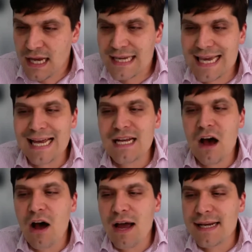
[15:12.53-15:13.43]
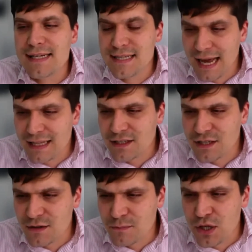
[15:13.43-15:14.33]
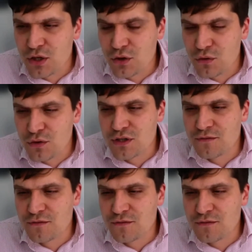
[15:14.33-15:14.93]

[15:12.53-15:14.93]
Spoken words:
Can highly talented be used